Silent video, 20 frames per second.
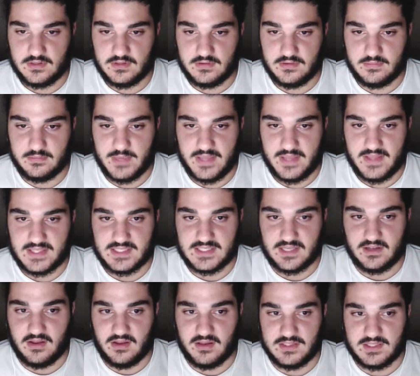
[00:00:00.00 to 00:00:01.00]
Man, that's
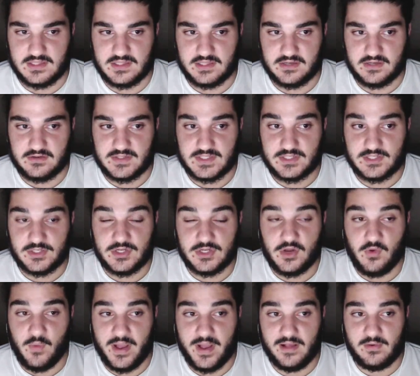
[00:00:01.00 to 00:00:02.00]
a nice clearance. And
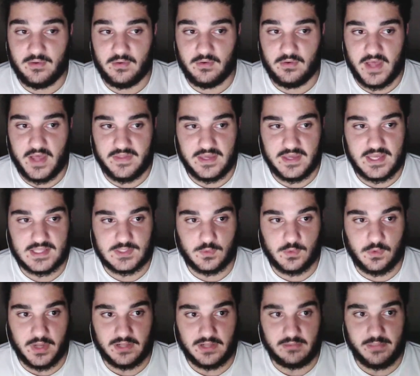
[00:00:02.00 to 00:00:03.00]
I think that's
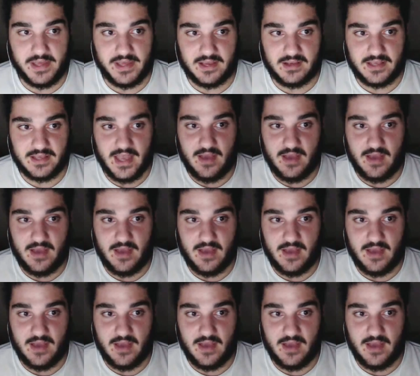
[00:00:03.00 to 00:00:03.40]
Welbeck.